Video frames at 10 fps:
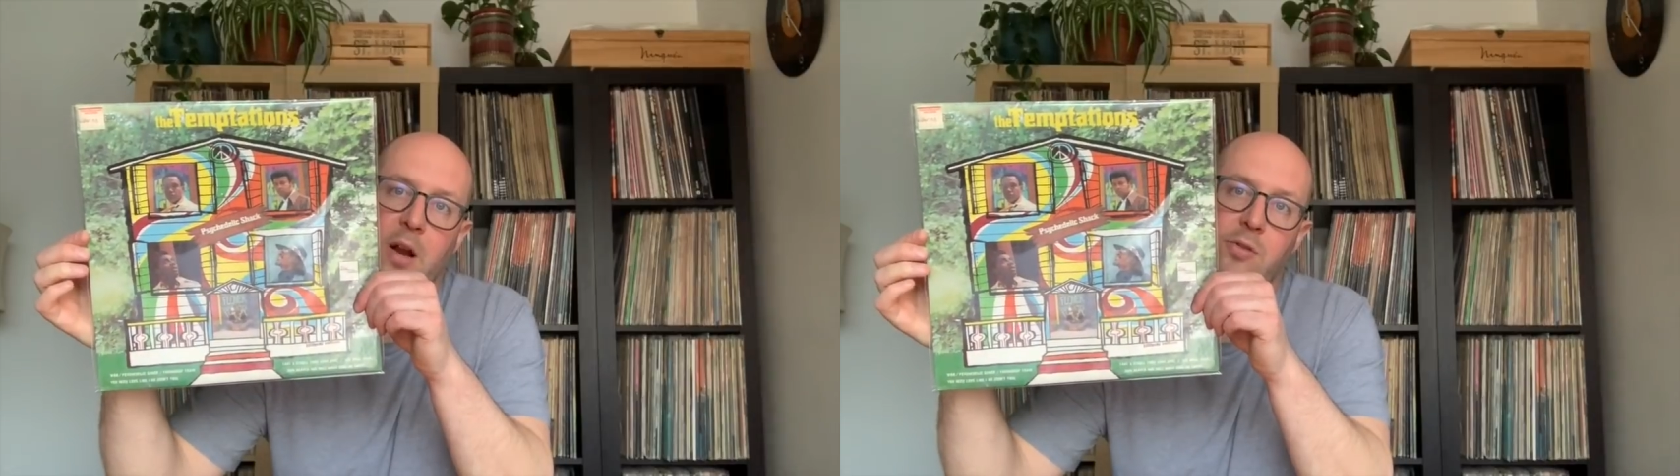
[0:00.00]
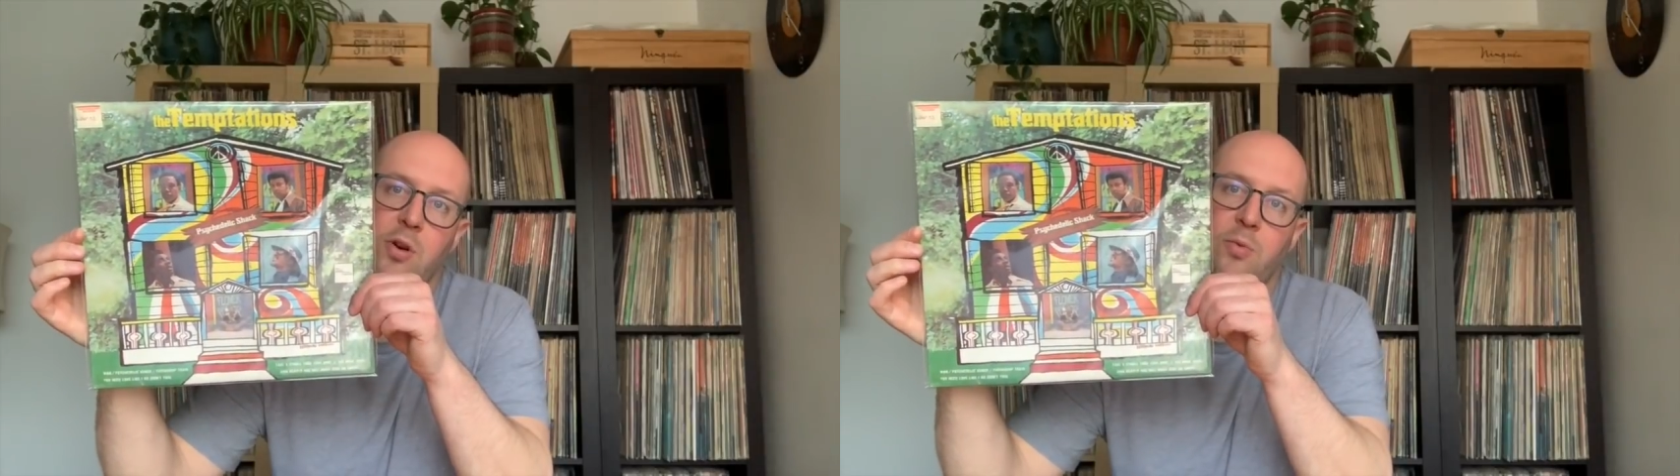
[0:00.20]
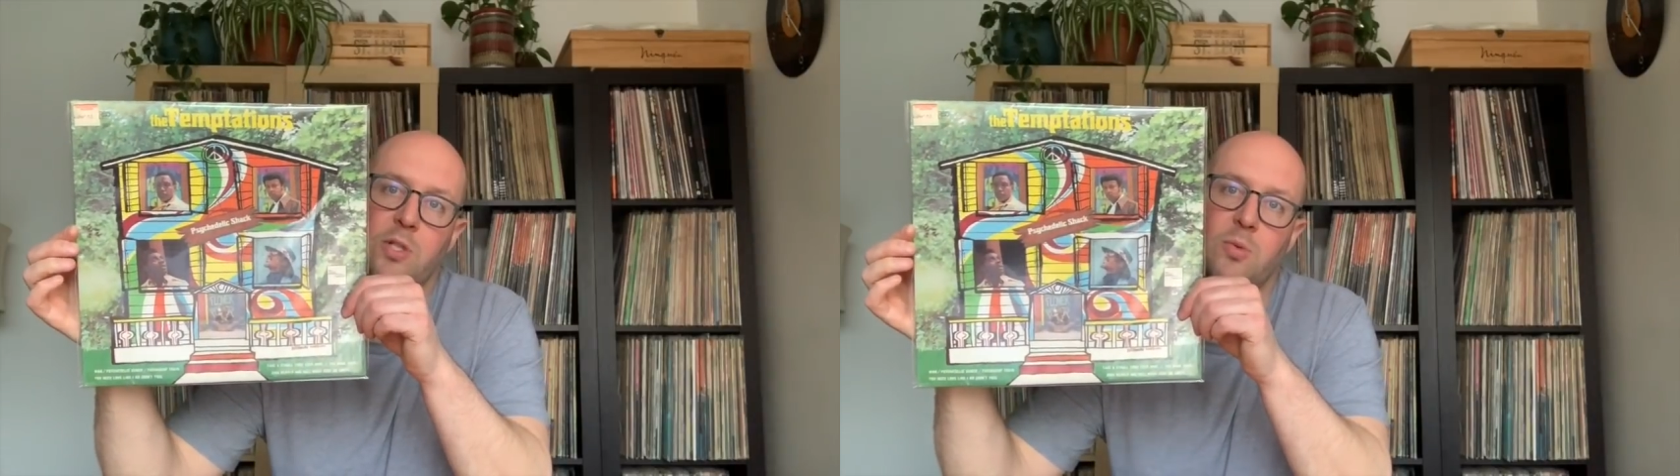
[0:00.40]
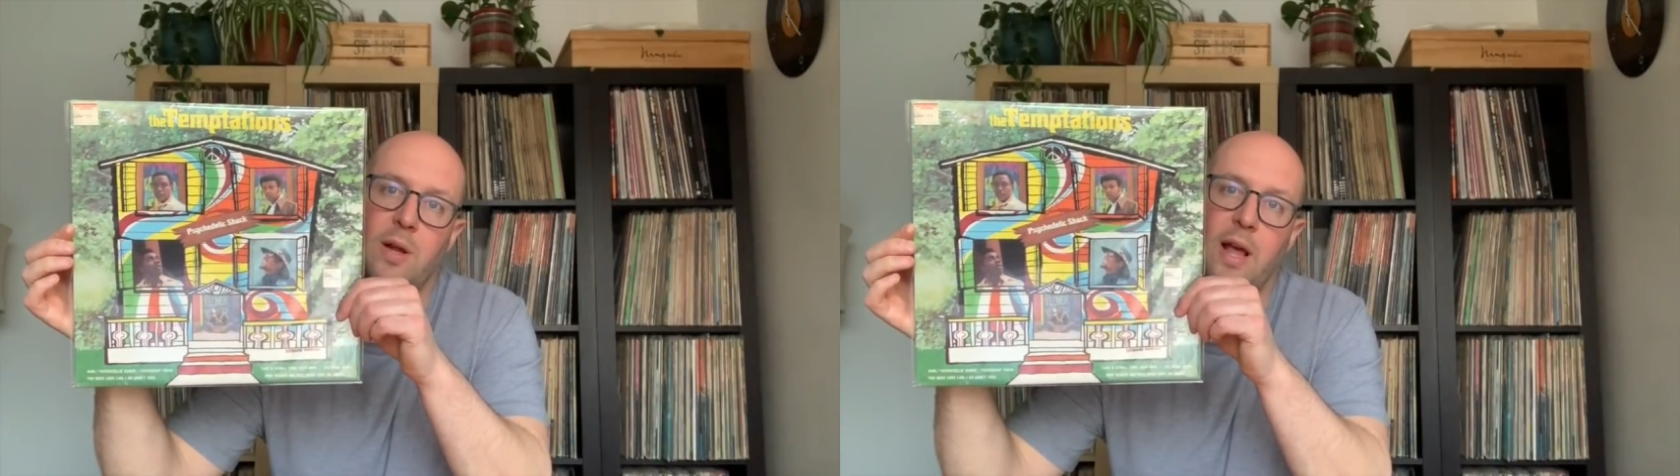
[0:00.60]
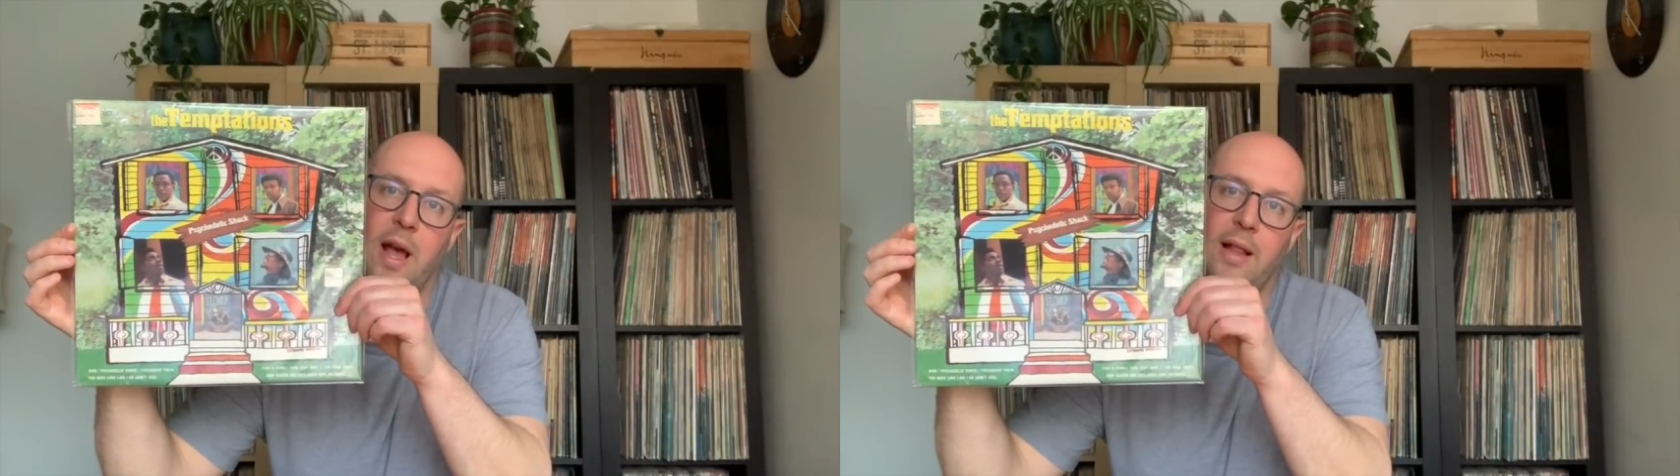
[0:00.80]
I don't know which
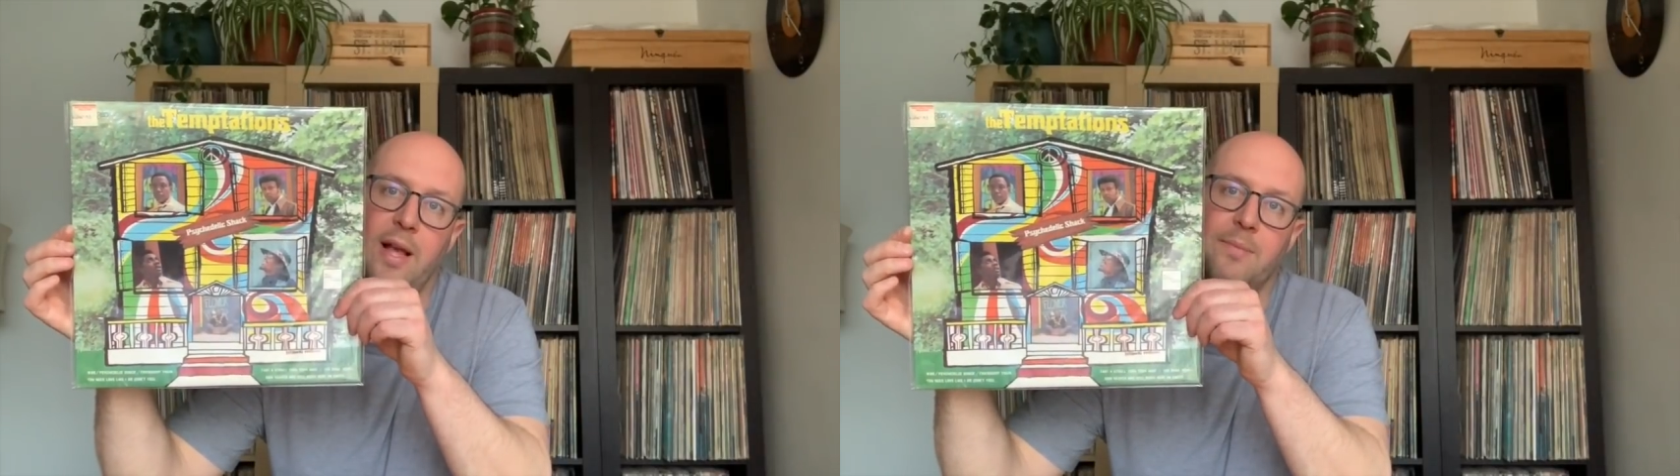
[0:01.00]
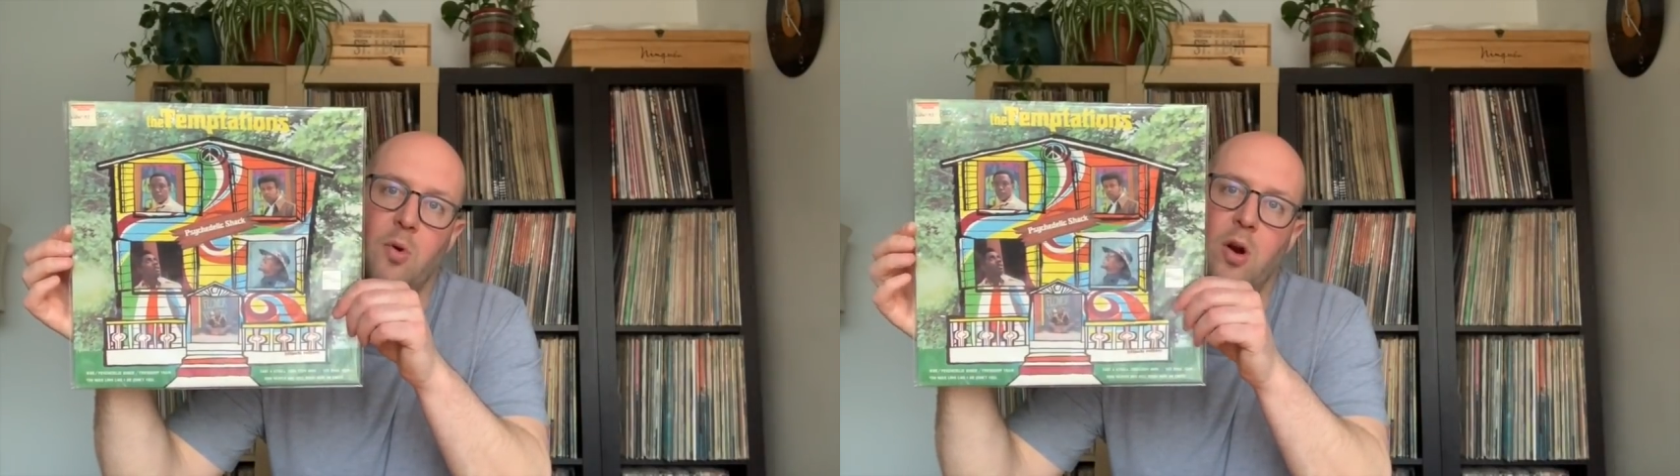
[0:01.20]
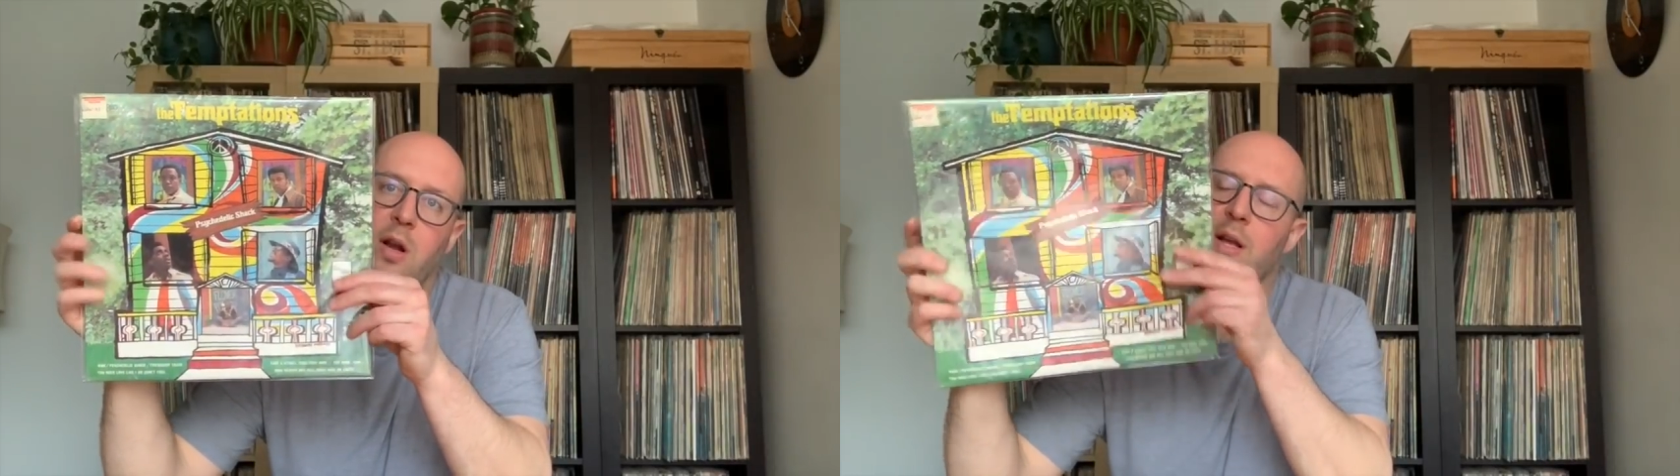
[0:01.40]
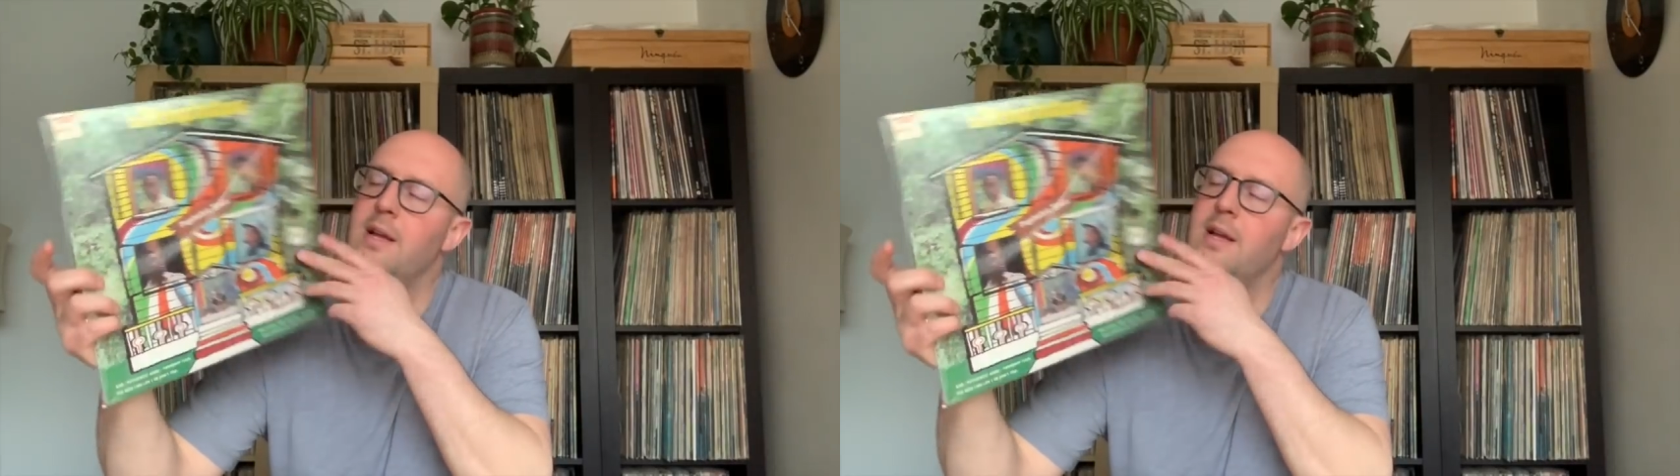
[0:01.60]
one I like more.